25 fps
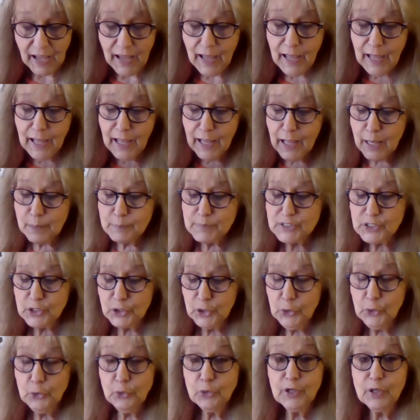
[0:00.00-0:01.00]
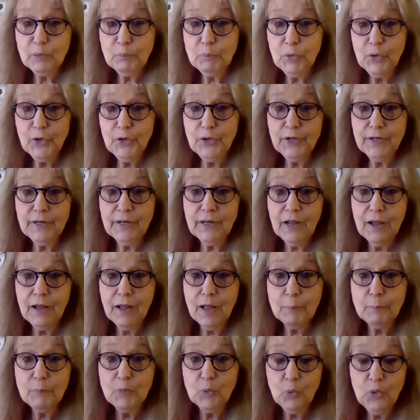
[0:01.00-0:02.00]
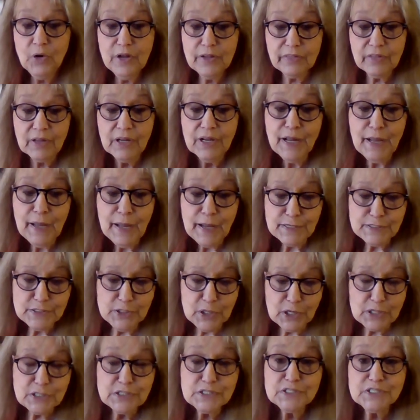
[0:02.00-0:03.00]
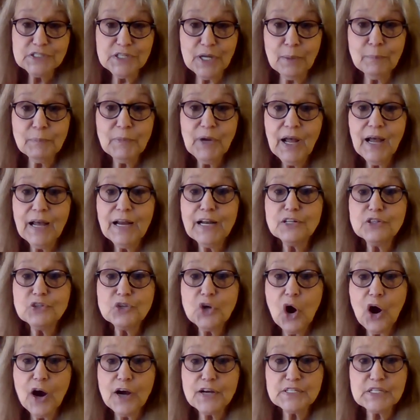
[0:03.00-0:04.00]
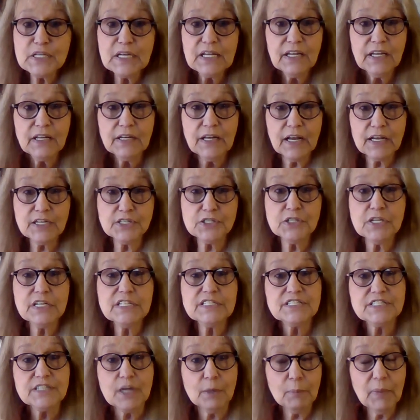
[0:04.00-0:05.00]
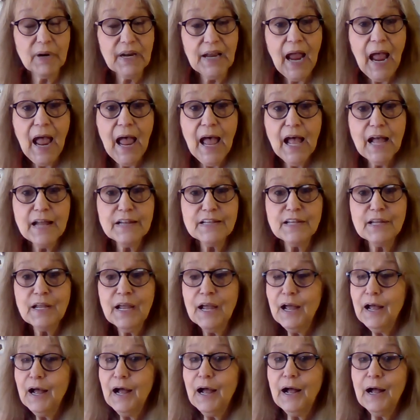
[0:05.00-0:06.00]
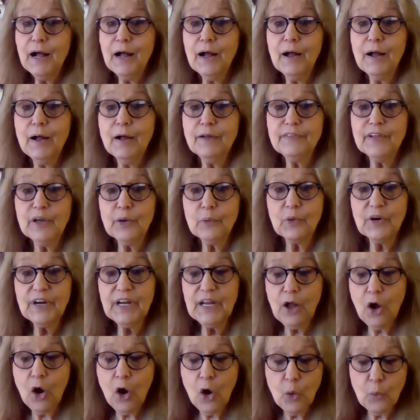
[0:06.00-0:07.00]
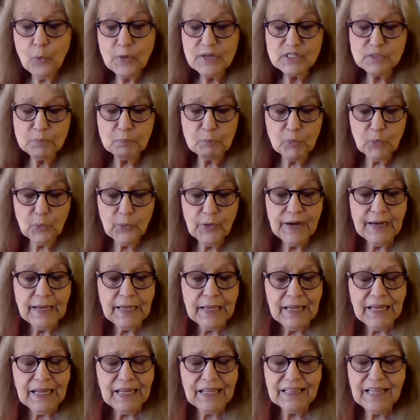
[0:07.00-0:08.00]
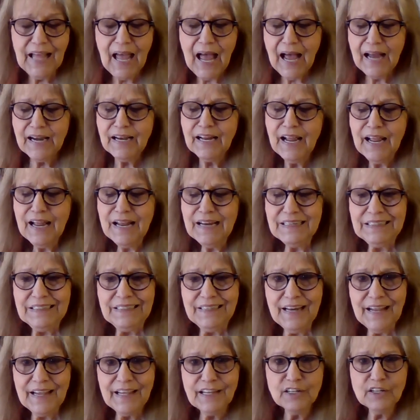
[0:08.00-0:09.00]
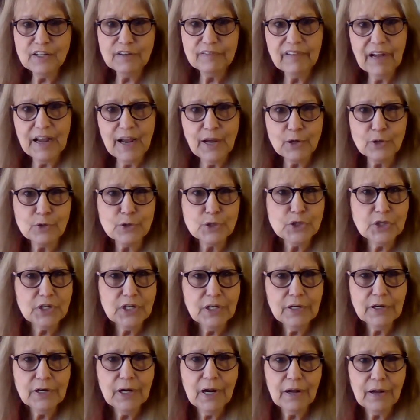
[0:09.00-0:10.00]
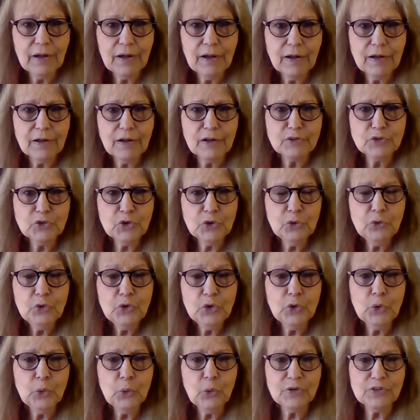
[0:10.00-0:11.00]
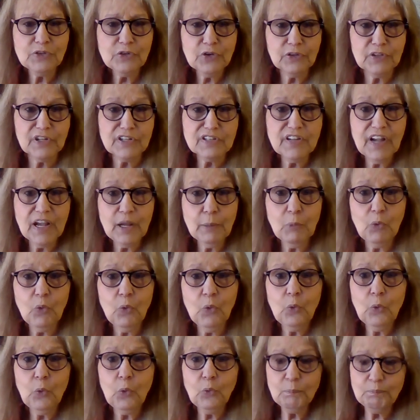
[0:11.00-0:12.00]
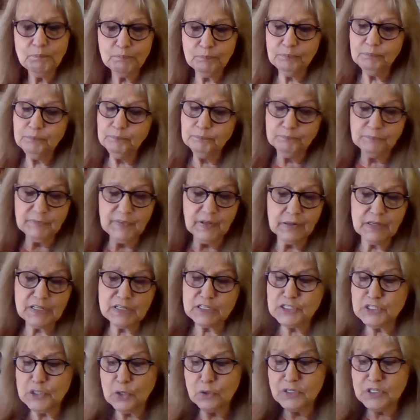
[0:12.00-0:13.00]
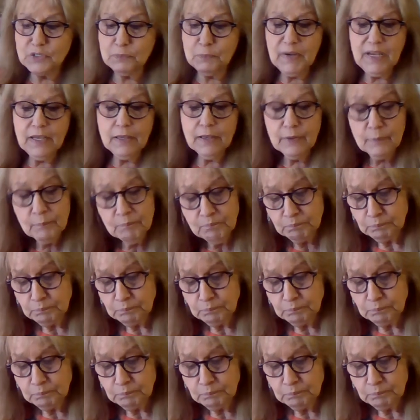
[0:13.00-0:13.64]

absolutely putting up with just some kind of toxic connection that somebody had. Uh, they were always bringing that negative energy uh, to you and to the table, so to speak.